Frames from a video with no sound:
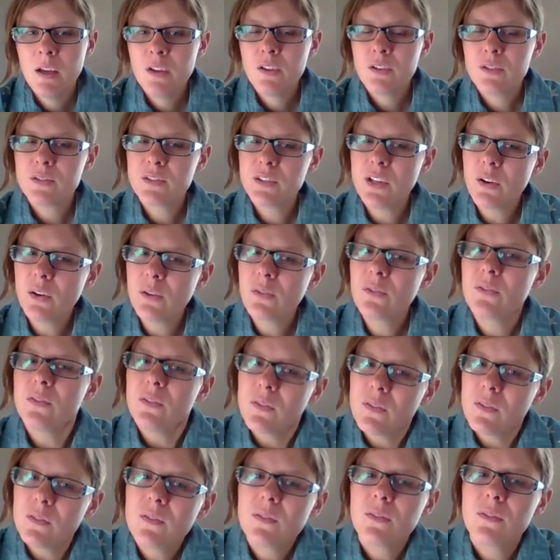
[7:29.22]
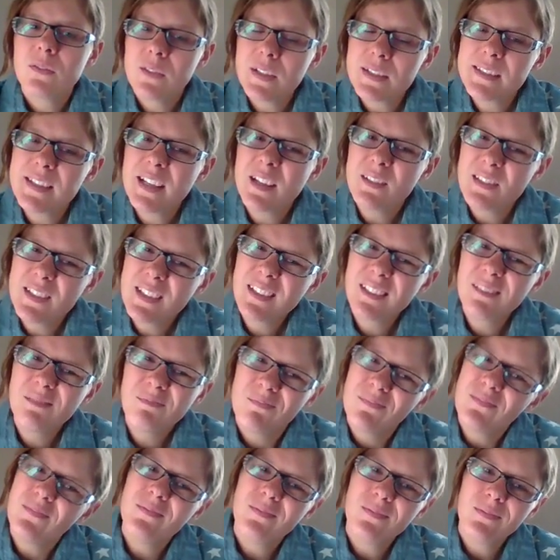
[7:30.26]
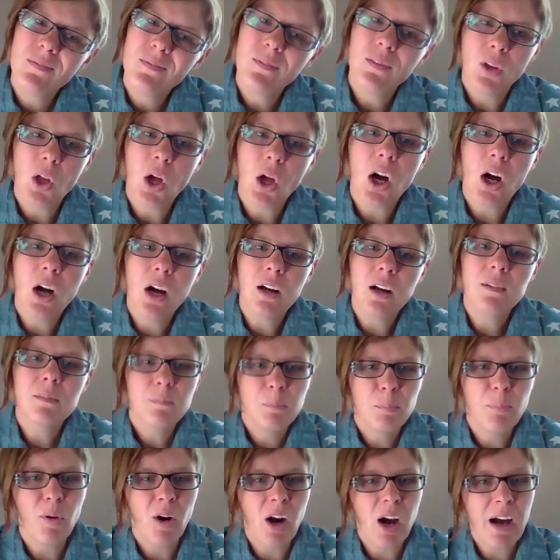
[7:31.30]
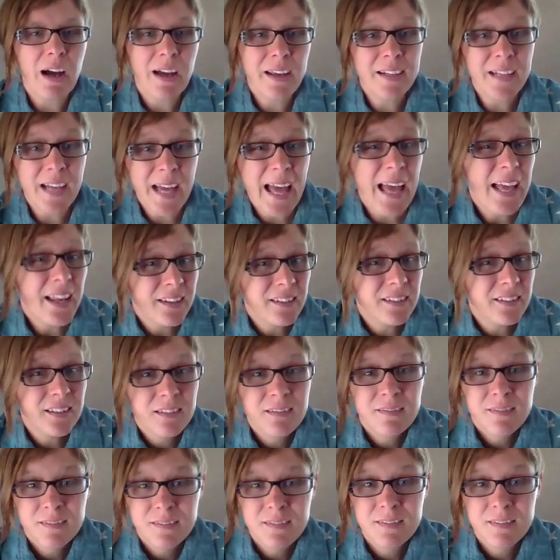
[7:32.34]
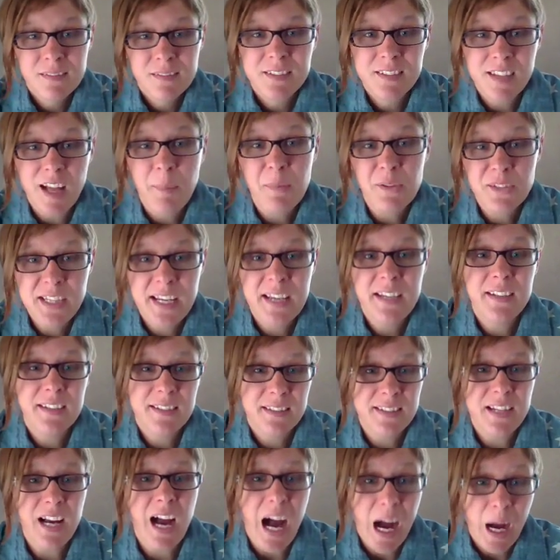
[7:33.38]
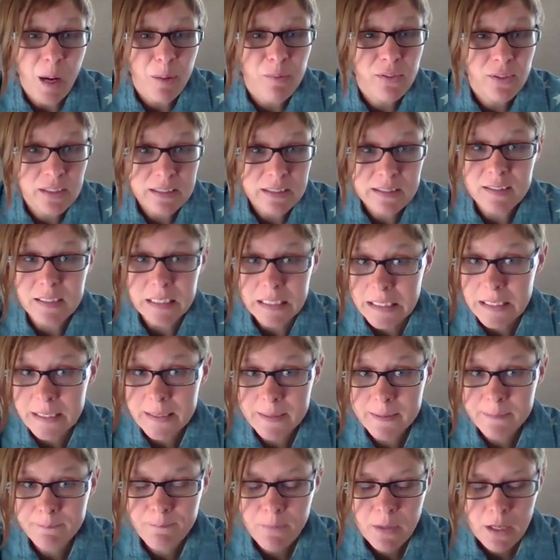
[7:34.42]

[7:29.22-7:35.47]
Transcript: So that sounds like a long, broad, and simultaneously obvious list.